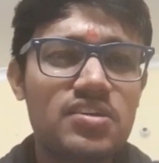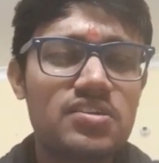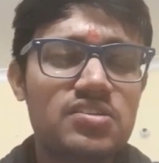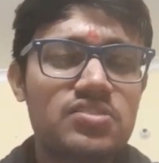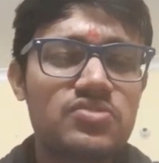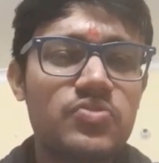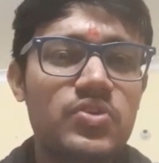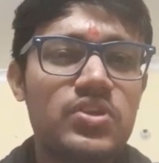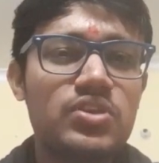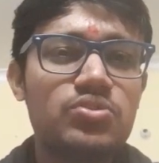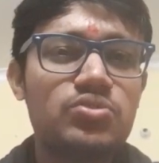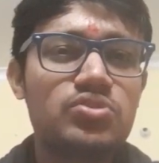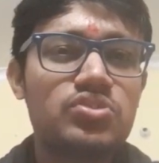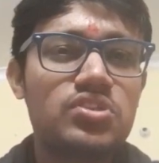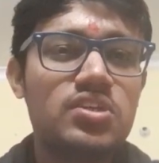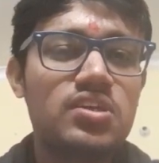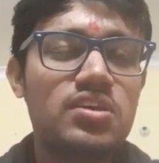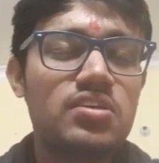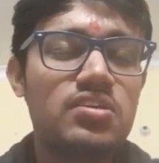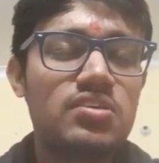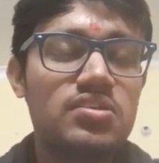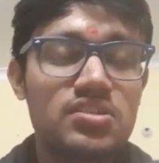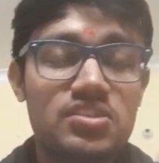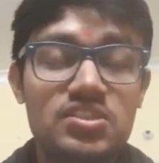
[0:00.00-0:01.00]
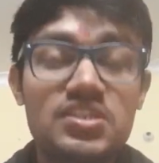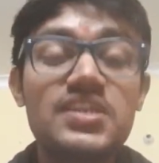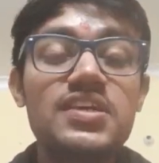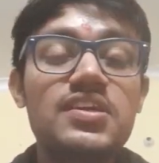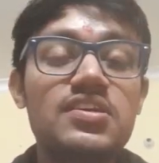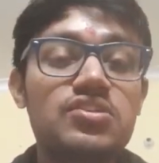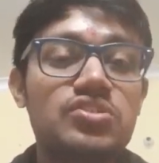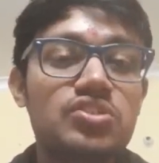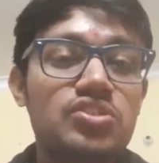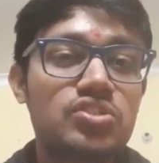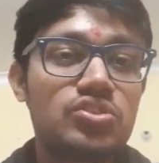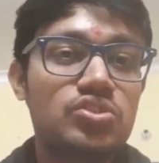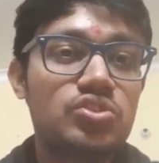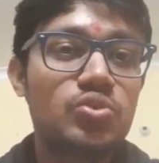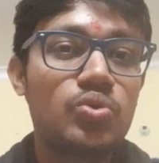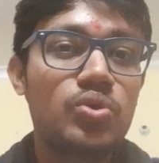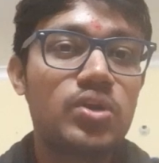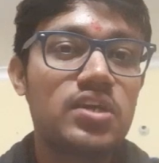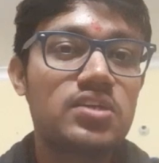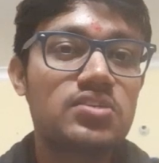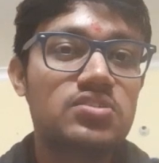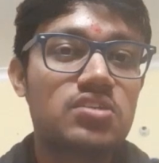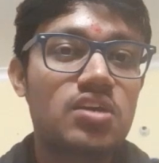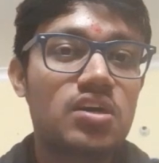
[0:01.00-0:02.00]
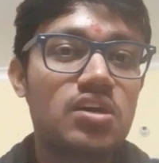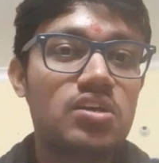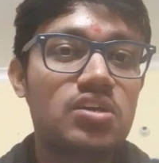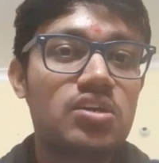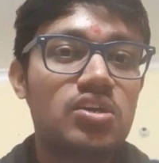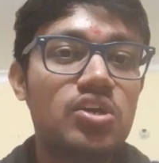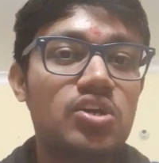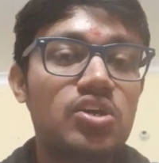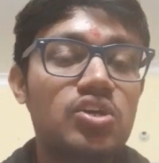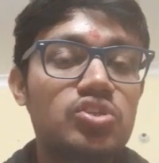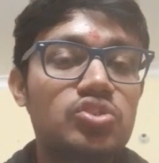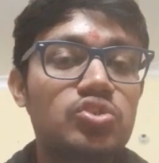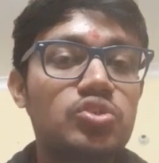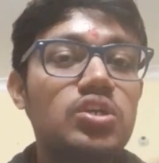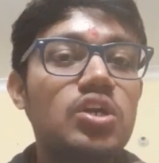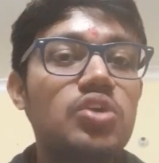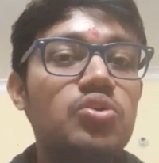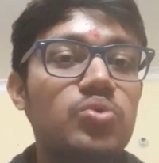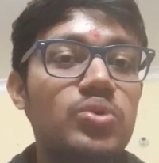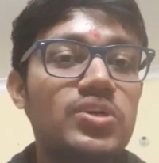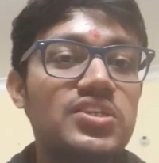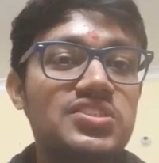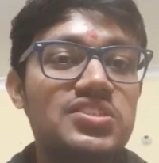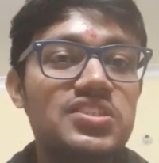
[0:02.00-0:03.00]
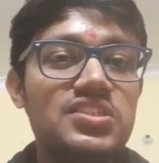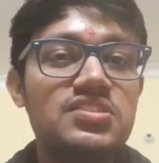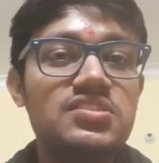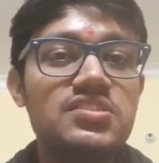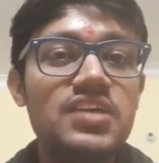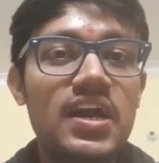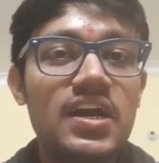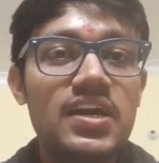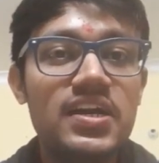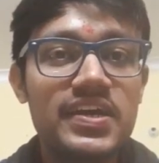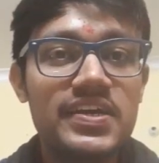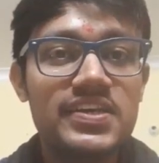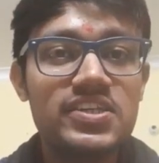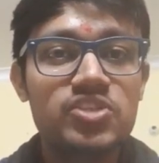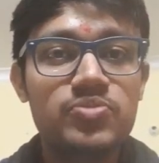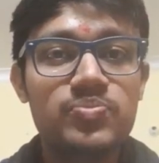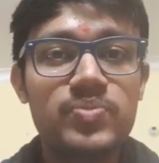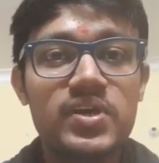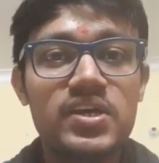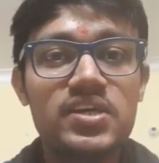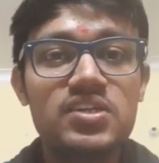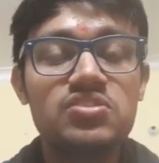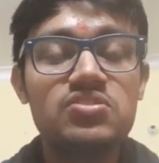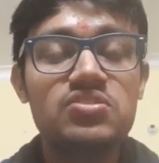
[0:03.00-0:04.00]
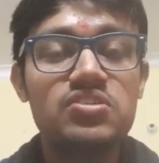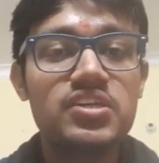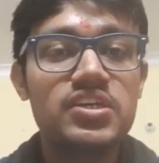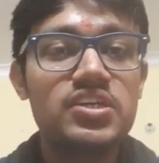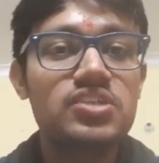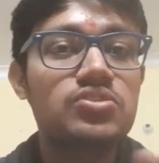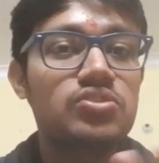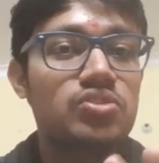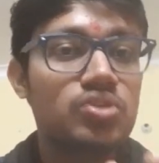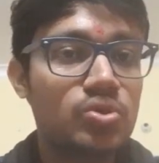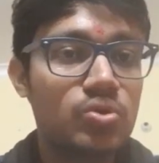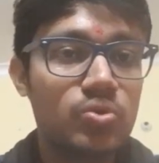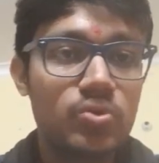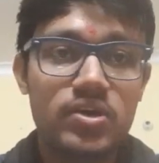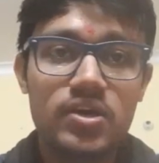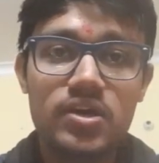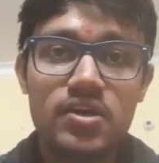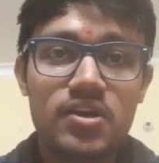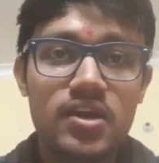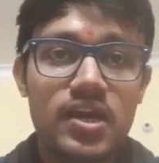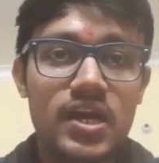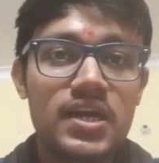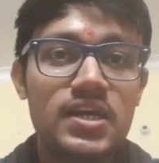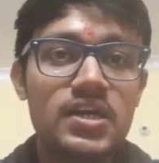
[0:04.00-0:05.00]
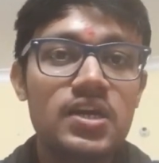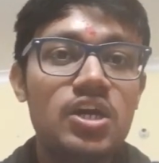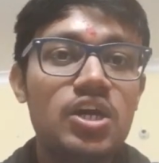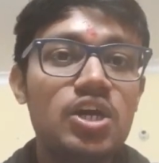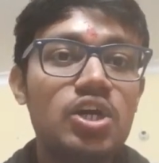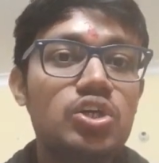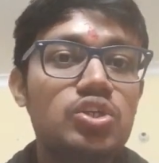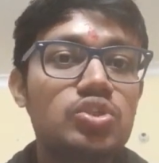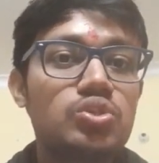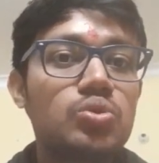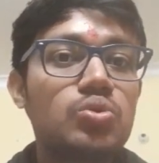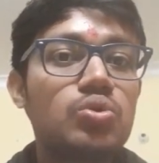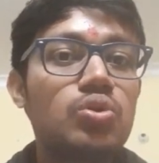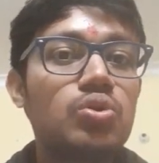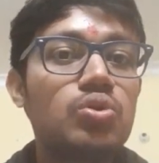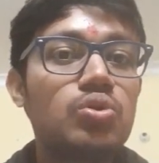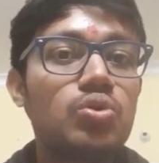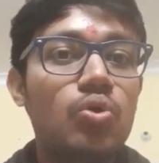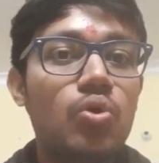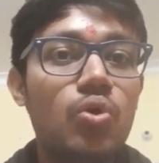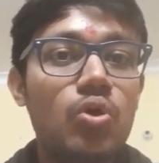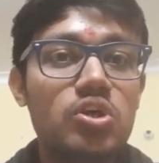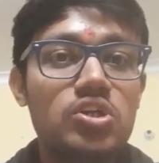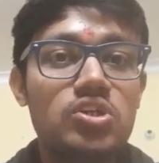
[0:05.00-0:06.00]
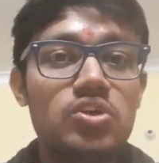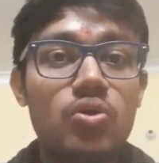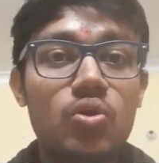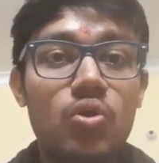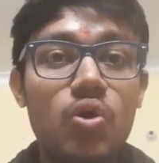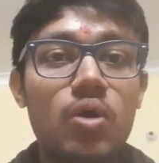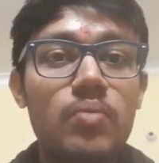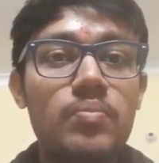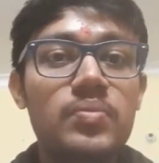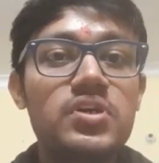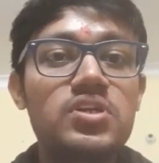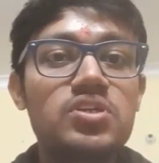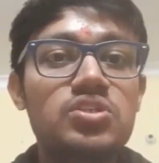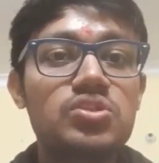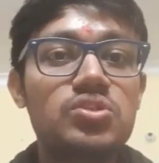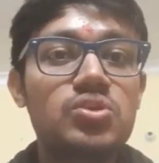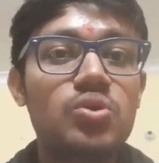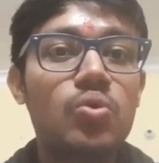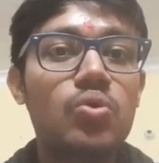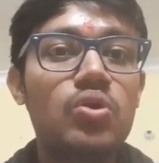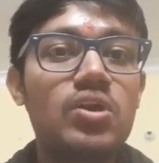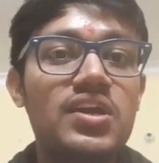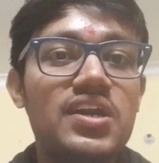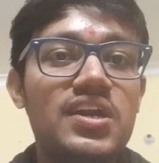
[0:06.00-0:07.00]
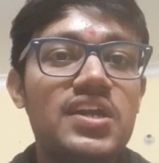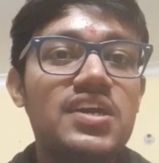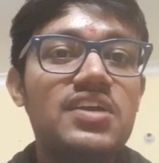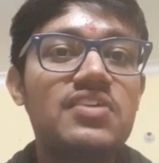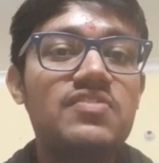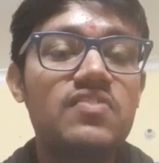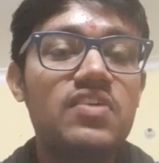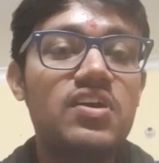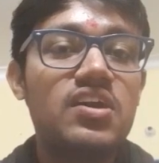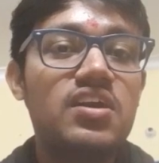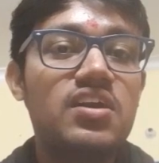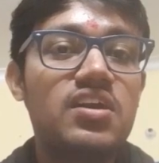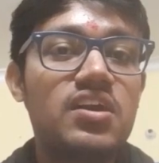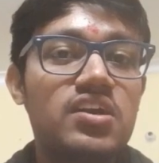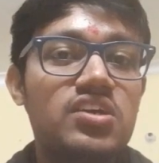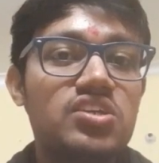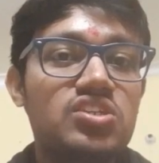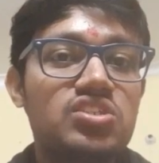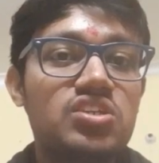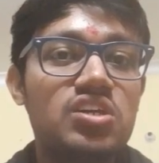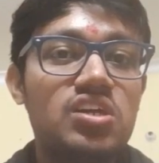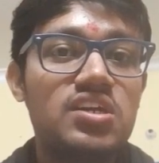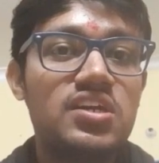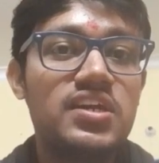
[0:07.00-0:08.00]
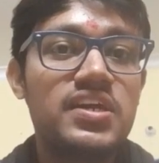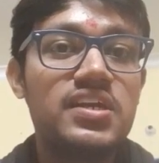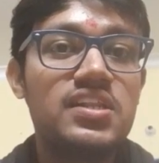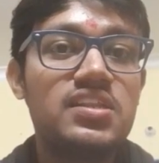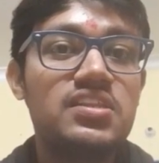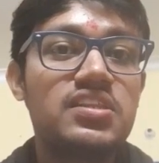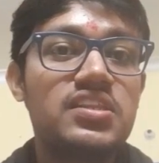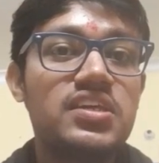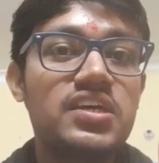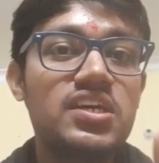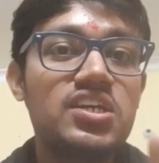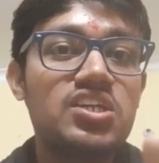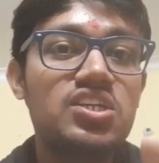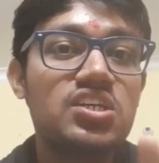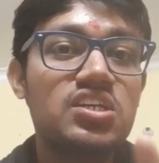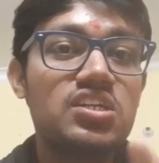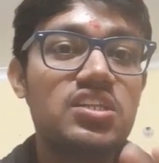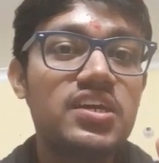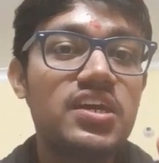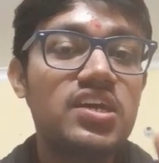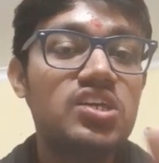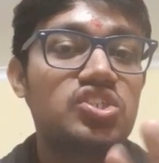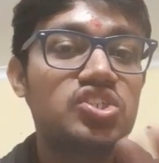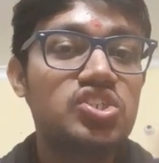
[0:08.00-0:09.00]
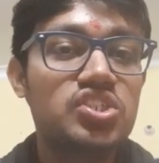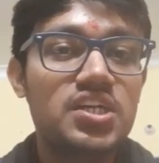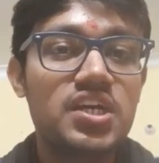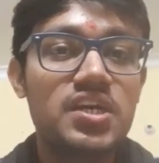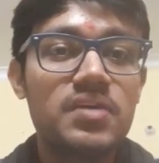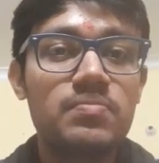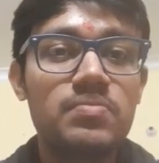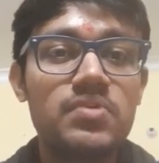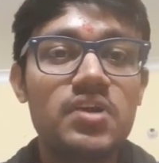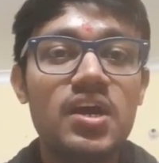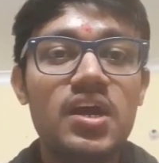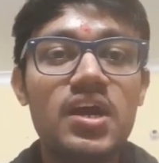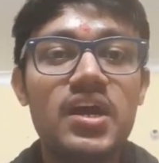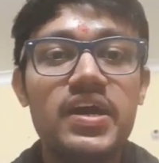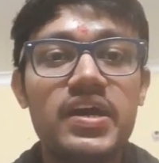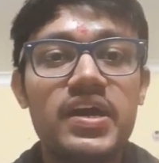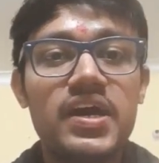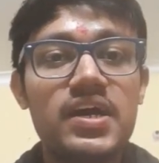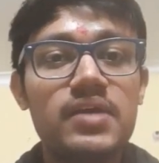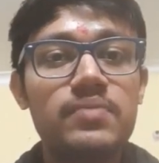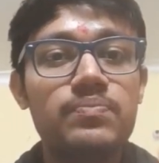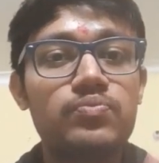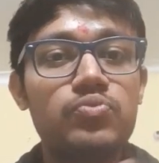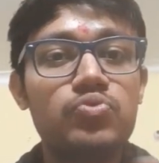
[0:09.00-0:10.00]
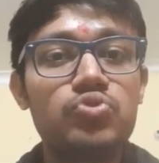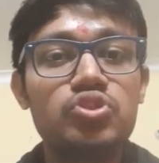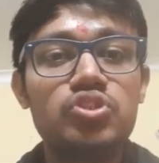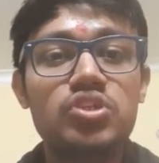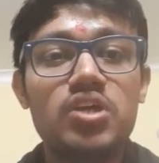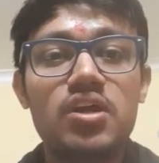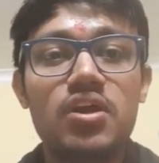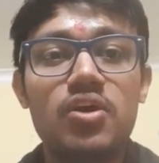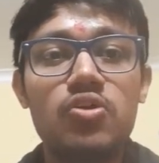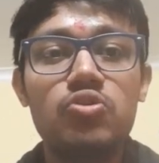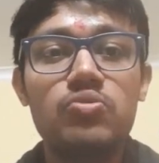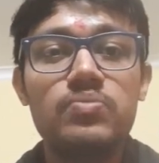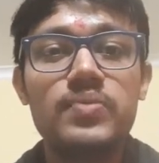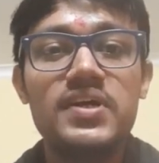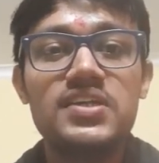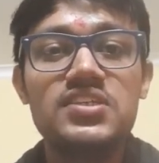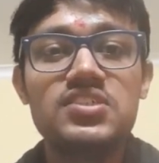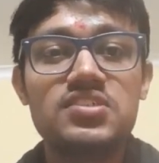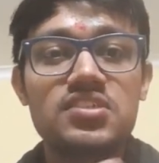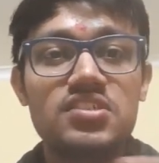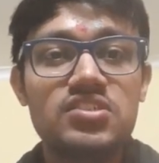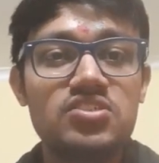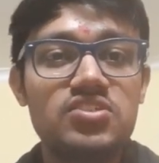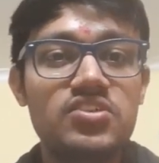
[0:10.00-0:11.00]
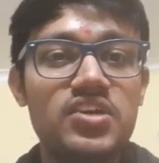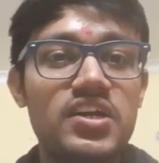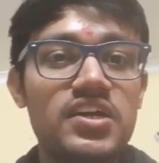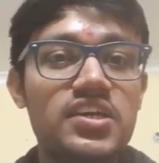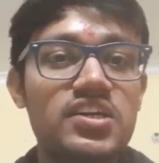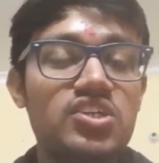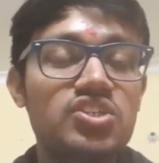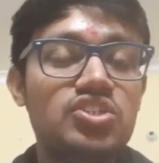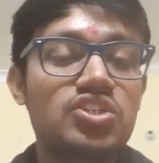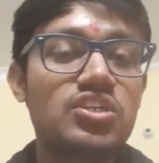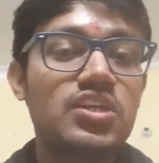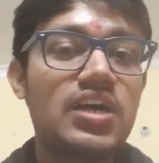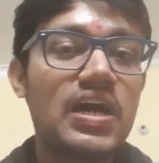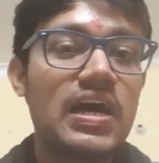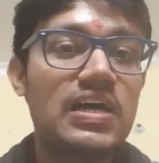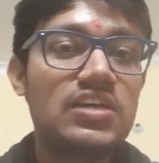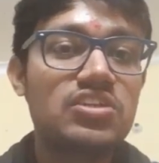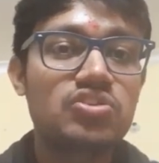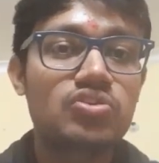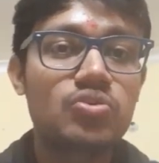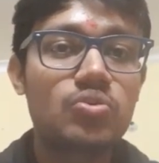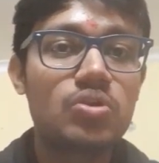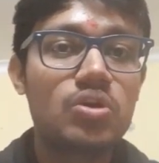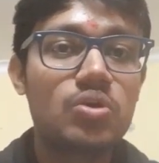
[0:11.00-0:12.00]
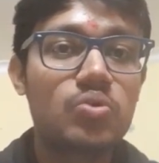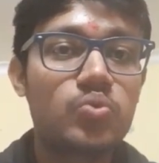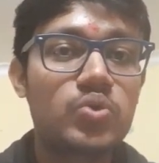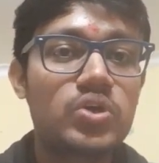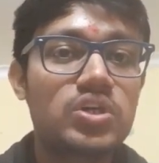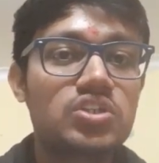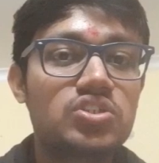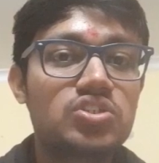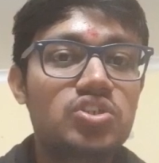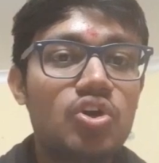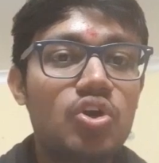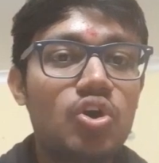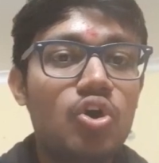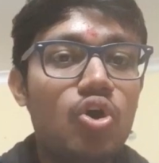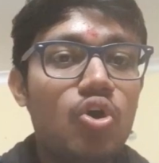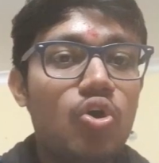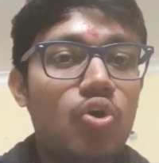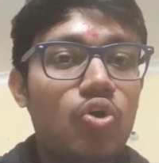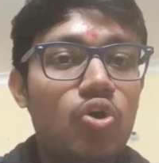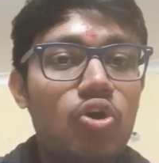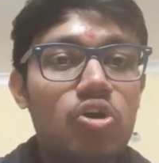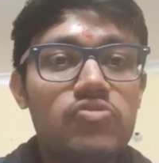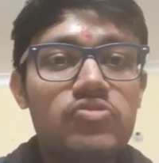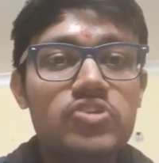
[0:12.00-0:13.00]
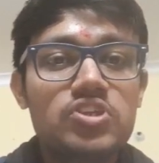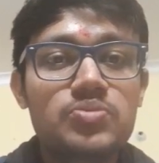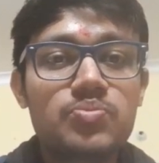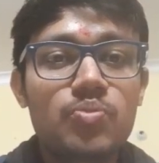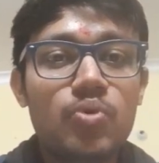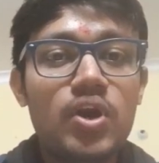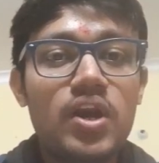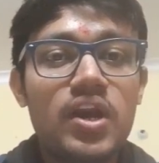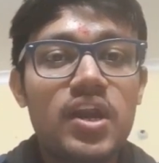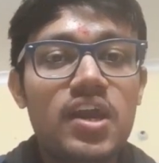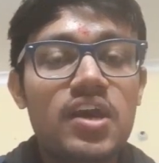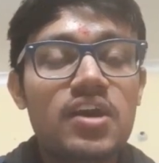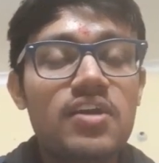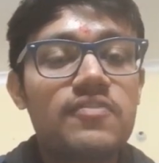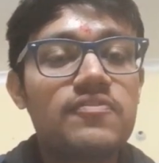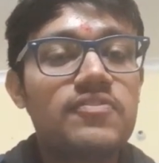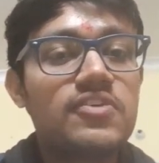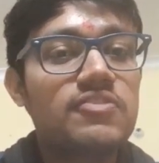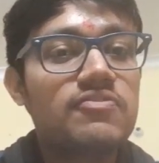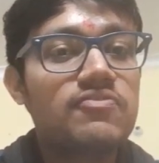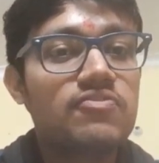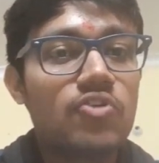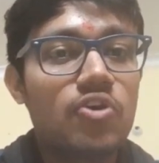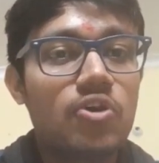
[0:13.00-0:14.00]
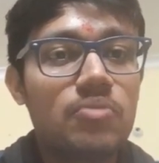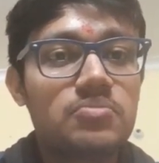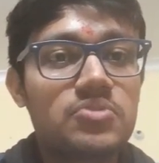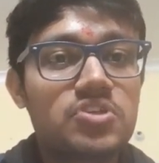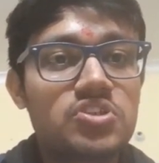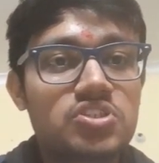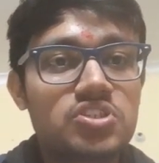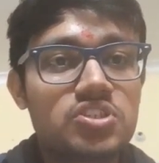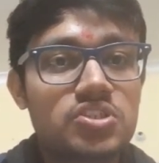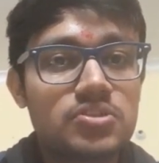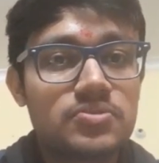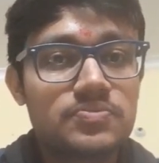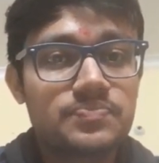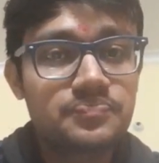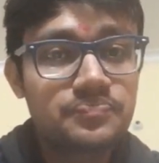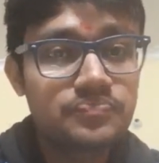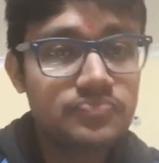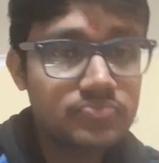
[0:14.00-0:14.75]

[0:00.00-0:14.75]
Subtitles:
when you see a shooting star. So the twist is that in space there's no air, right? So comets don't leave a traditional tail. They are shaped and pushed around by sun's radiation and solar winds, always pointing away from the sun.